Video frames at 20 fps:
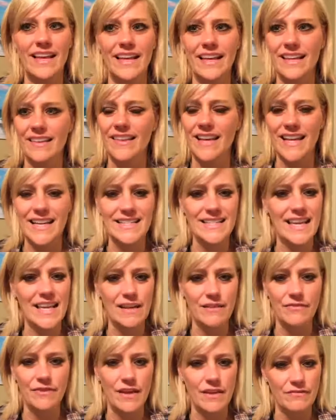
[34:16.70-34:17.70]
like I said,
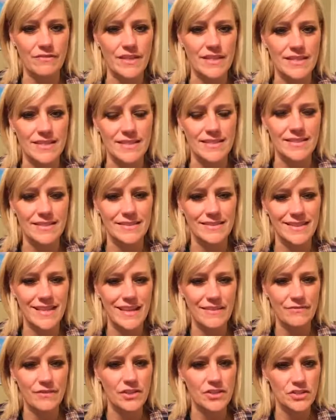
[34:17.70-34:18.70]
if
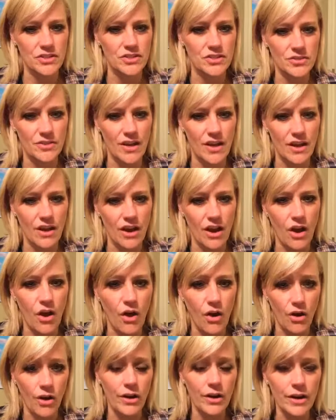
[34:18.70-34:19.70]
it's
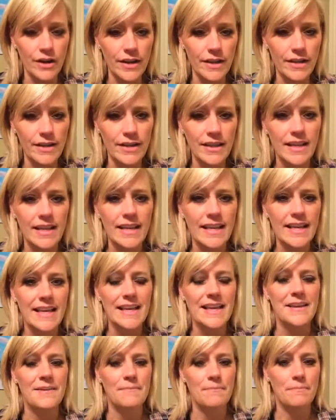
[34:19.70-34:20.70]
hard,
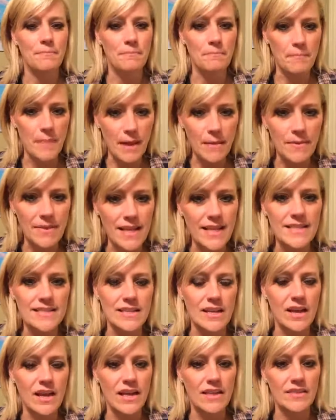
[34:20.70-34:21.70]
maybe that's
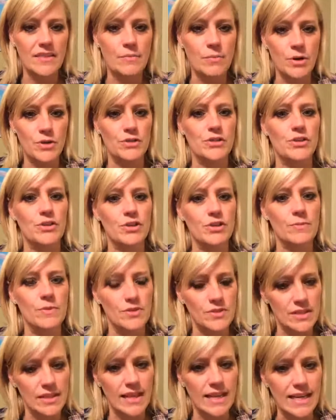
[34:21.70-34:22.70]
not the person you're
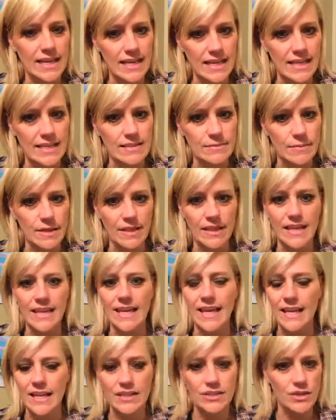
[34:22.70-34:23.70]
supposed to let in intimately,
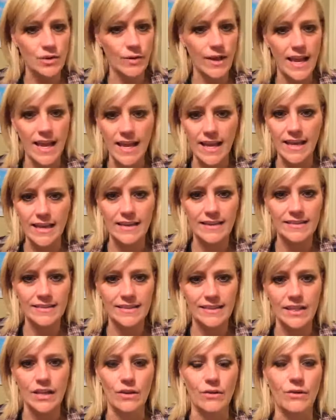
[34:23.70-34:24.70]
and it's okay.
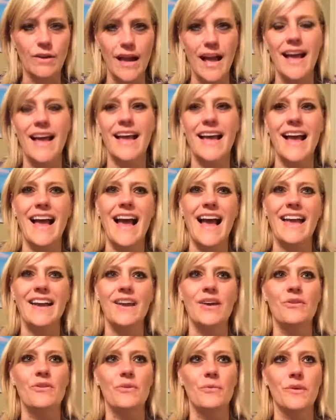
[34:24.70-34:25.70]
I
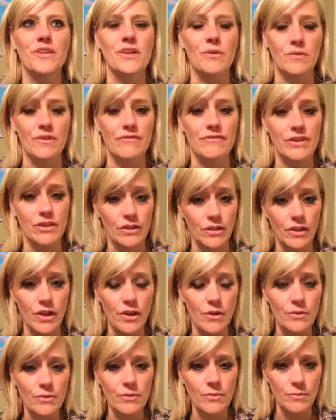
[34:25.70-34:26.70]
know that we don't want to feel
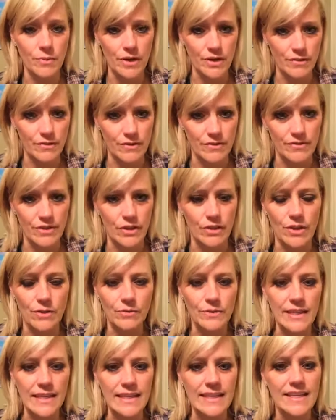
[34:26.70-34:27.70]
alone. We don't want to feel
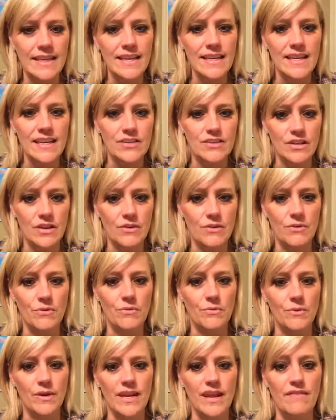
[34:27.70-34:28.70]
lonely, so
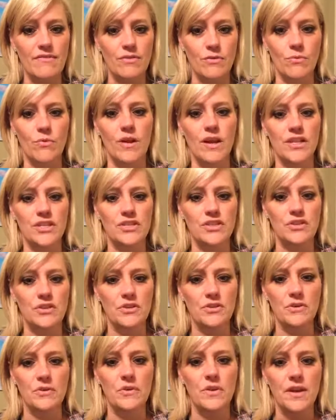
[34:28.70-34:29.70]
we never want
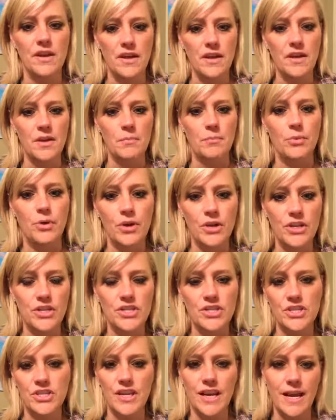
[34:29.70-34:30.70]
to
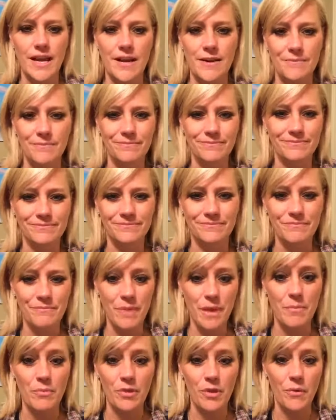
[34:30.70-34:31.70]
push
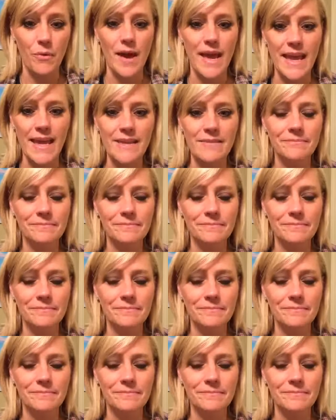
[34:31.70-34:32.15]
people away.